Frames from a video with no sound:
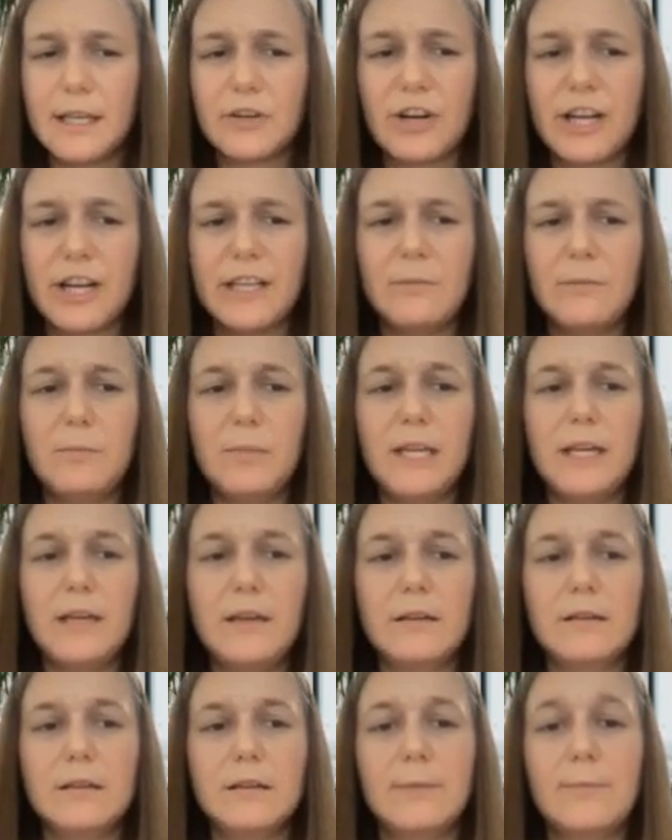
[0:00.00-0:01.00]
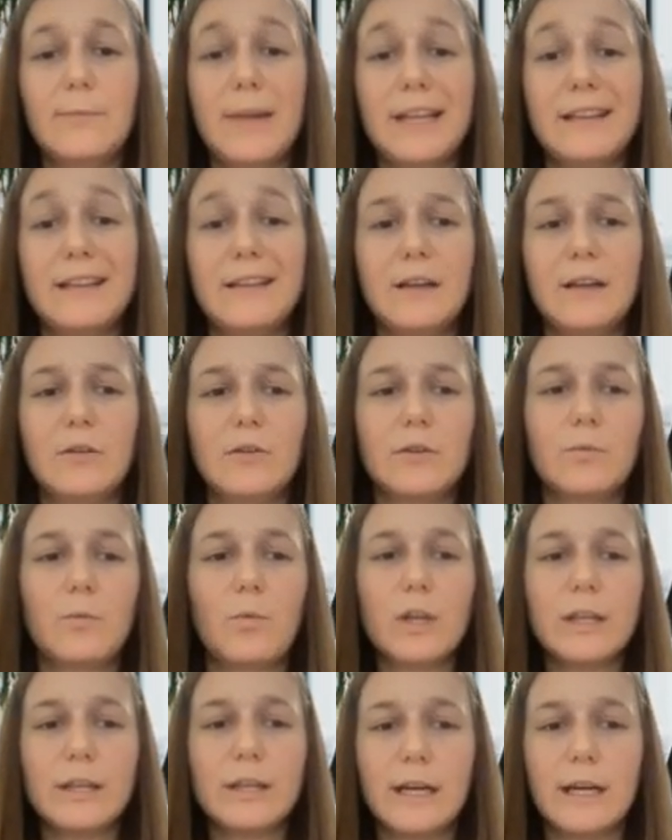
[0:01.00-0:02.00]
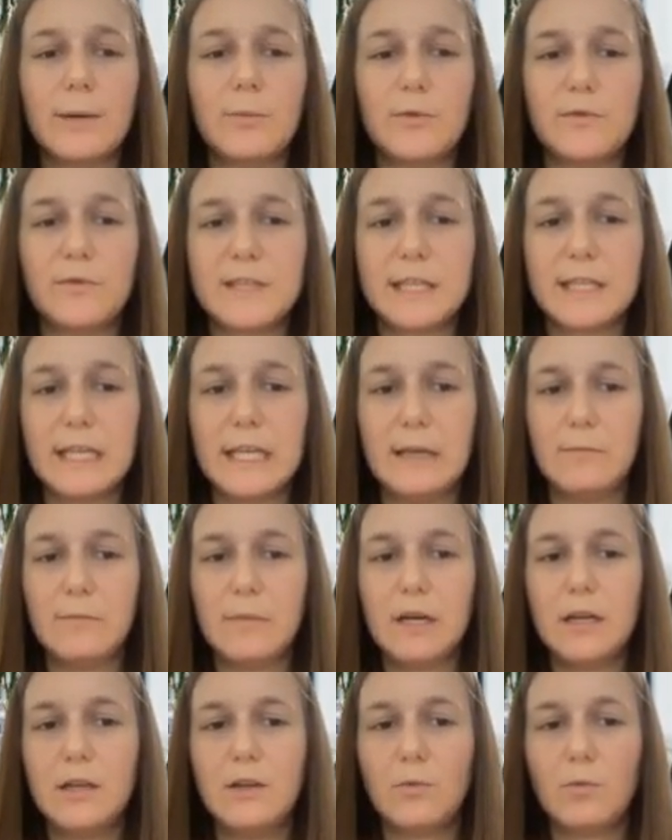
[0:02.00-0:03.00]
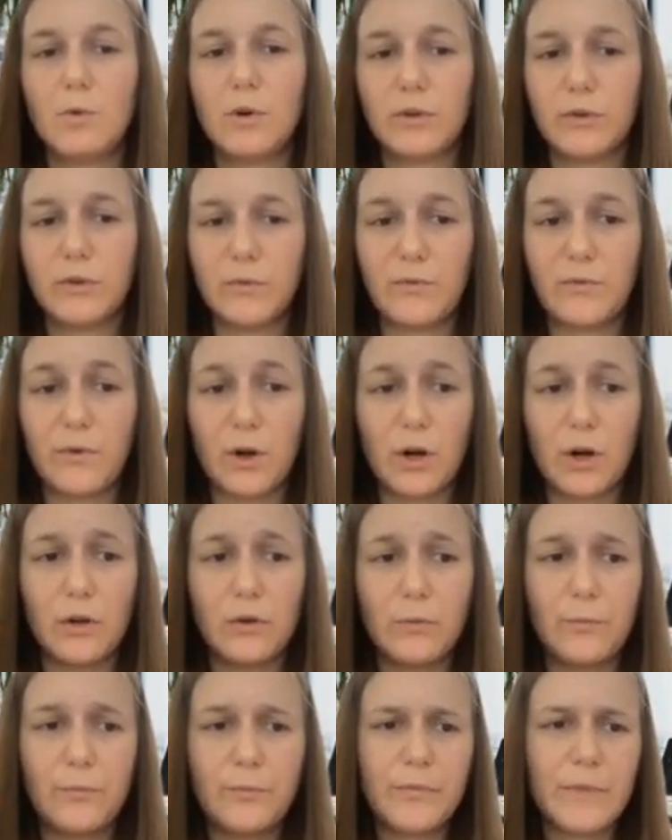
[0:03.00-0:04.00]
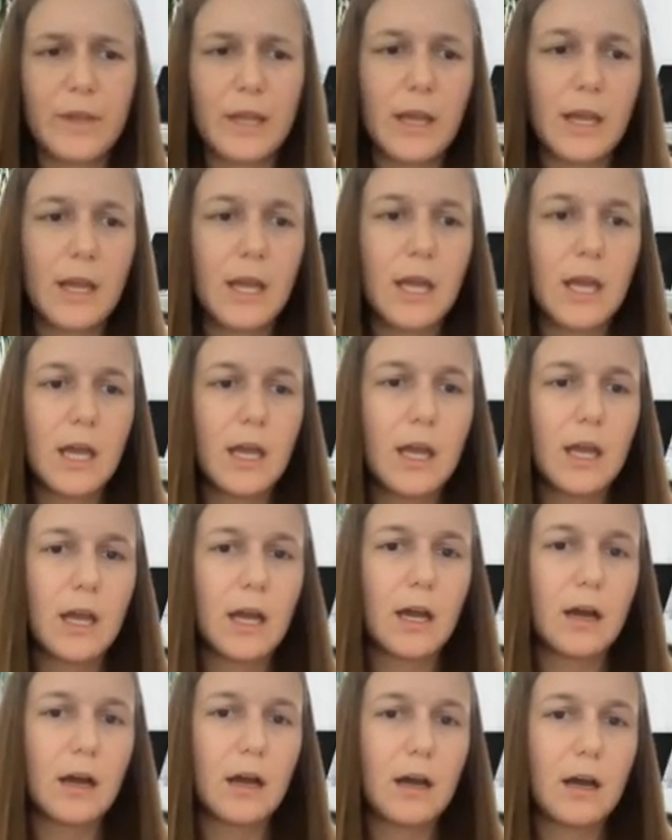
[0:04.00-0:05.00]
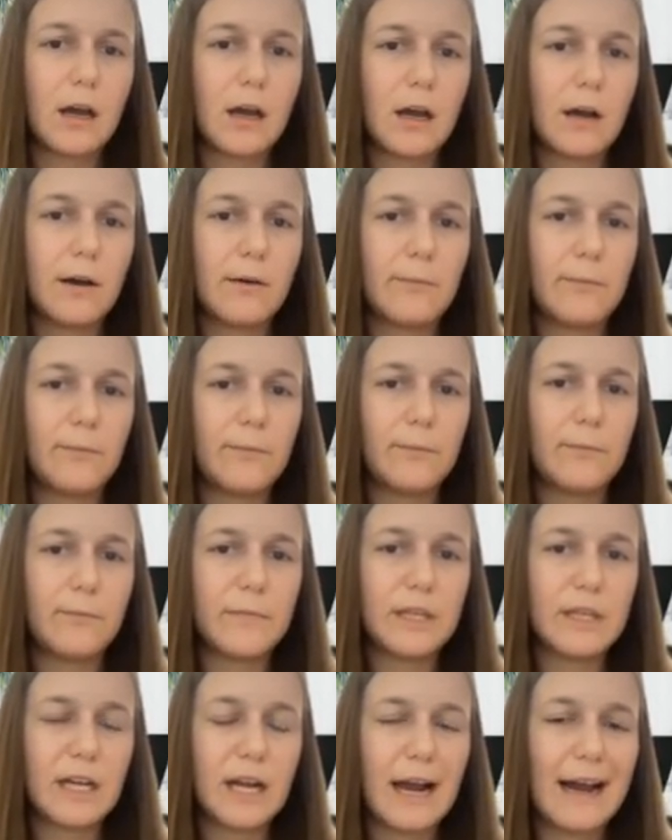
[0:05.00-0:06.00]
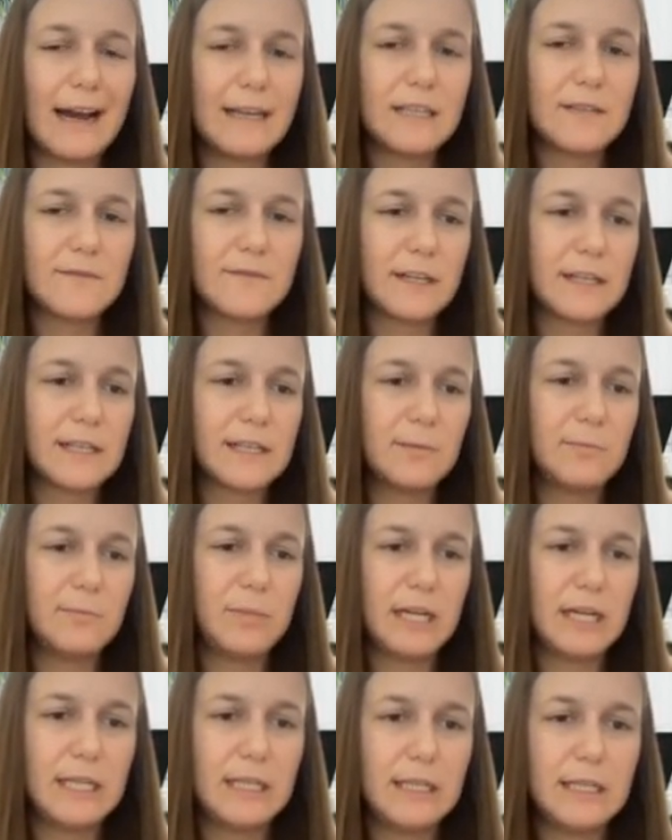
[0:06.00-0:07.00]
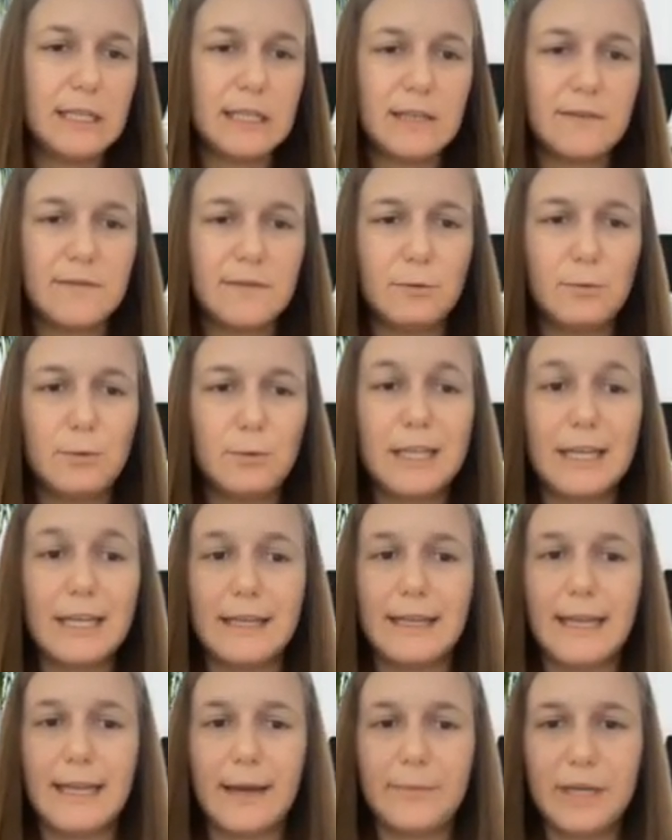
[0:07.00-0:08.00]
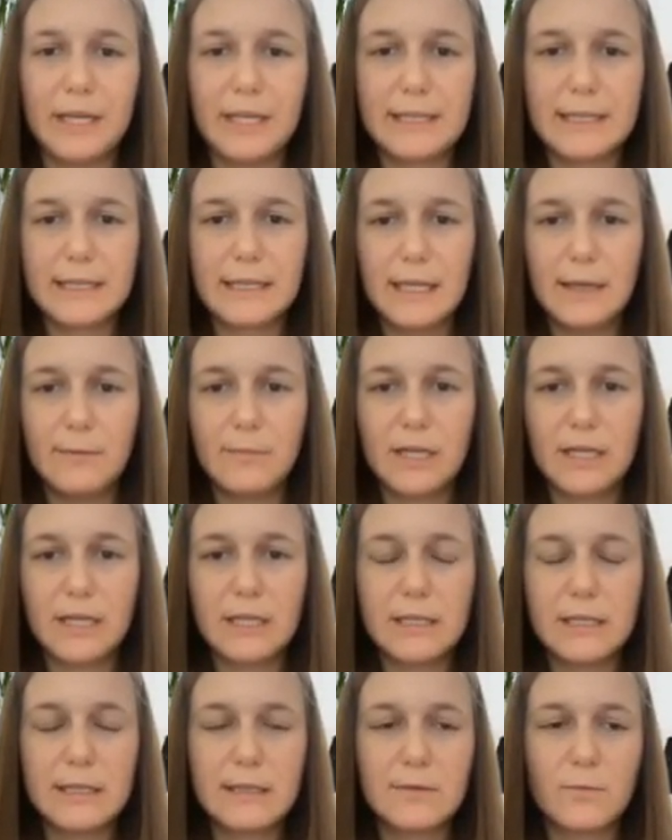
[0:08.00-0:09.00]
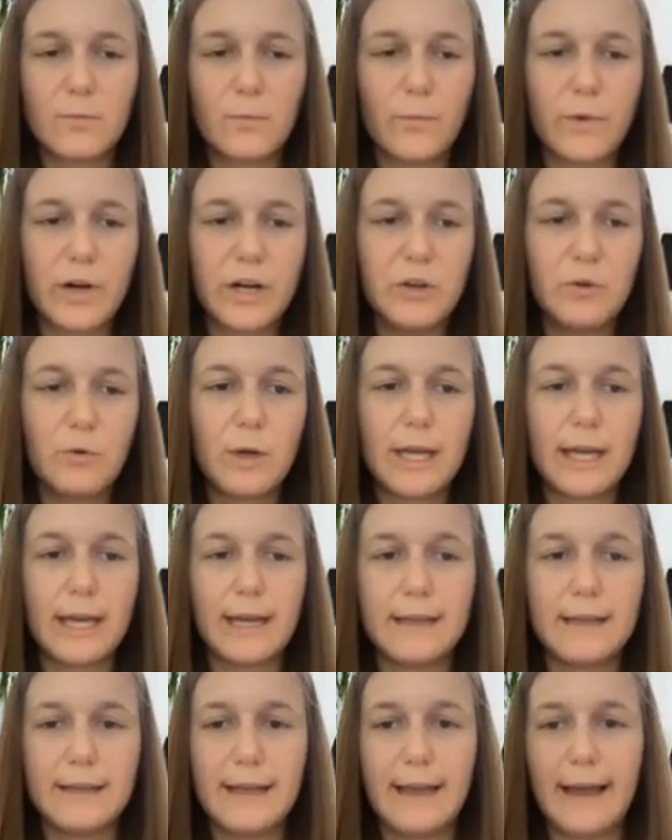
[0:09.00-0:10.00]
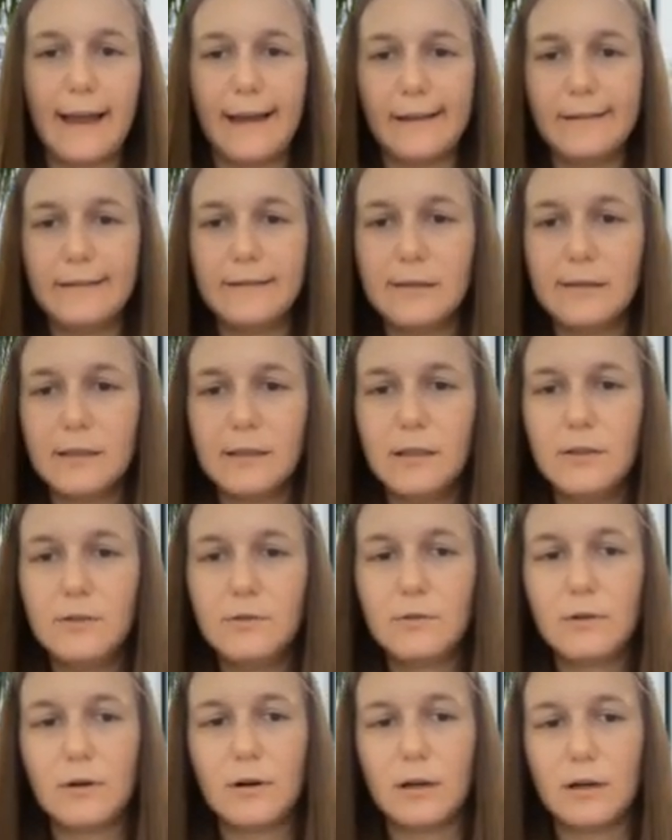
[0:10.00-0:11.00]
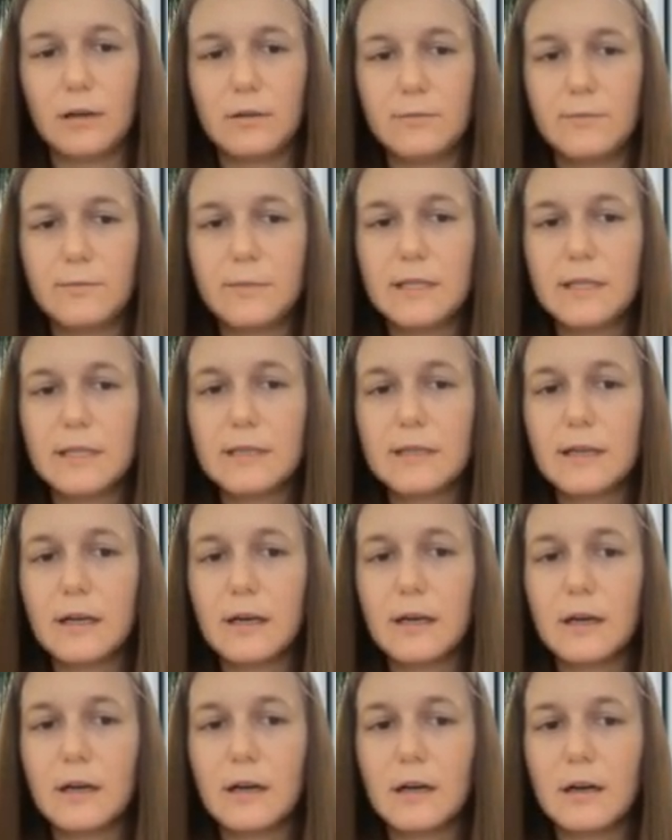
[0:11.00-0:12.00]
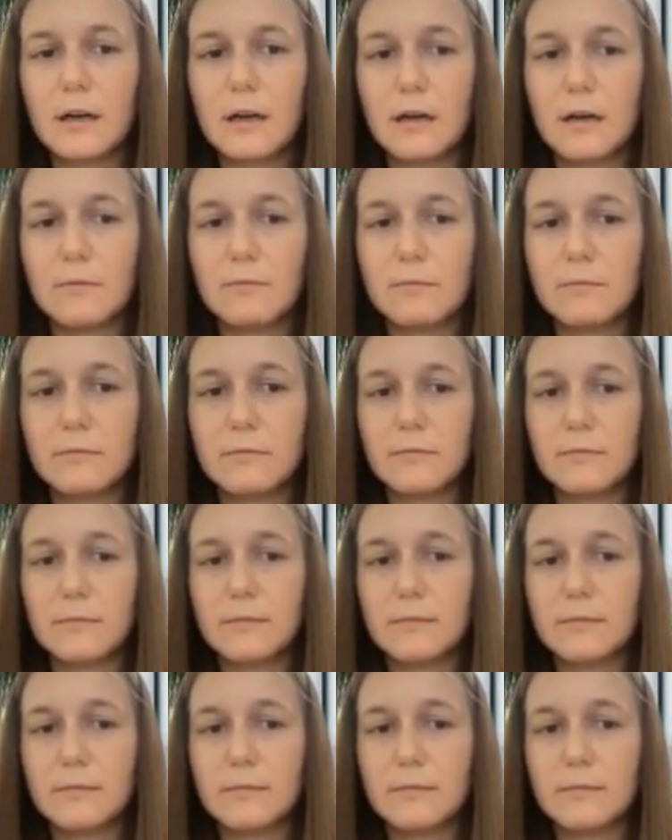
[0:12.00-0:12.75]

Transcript: in CrateDB, depending on what type of schema you want to follow. Um, the highest flexibility is given with dynamic schemas where you can add a new columns, um,